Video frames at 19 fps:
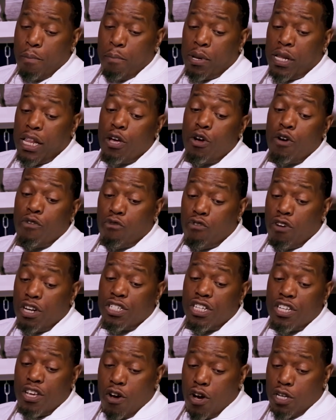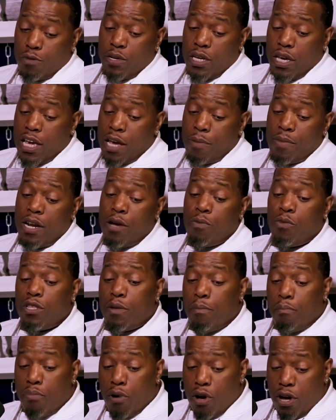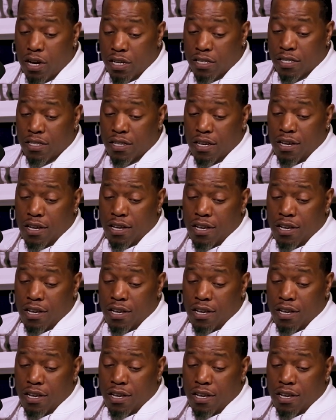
playoff rushing yards per game, and then with the Bucs,